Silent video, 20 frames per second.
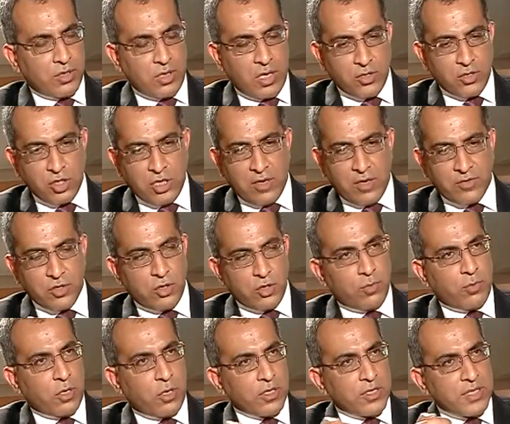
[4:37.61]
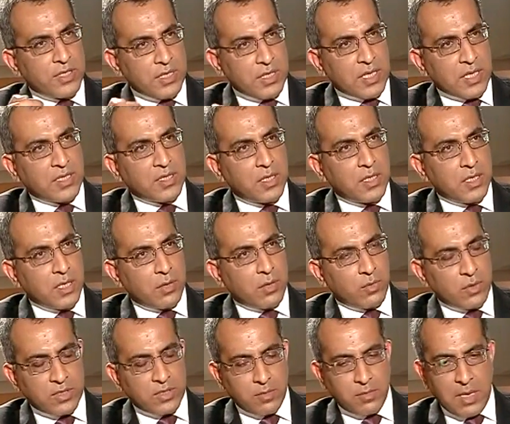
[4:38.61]
Rajan, after your policy yesterday,
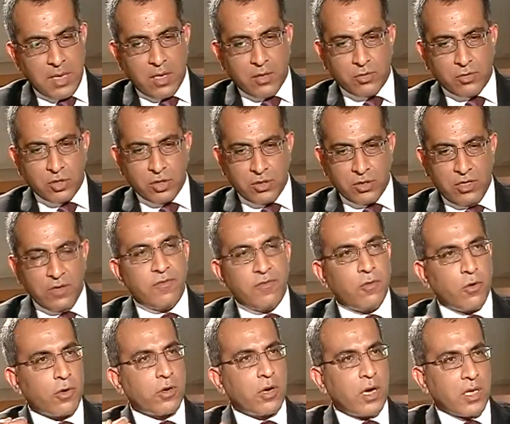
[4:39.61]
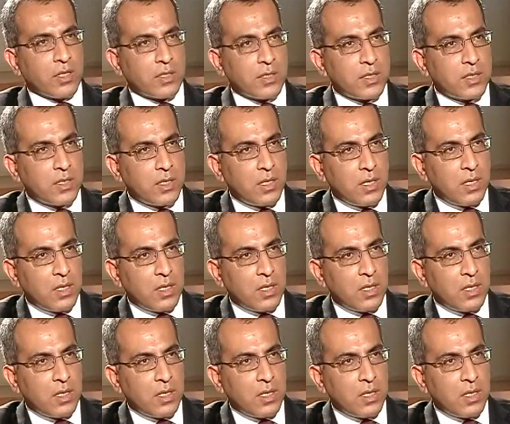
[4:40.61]
was about the forecast.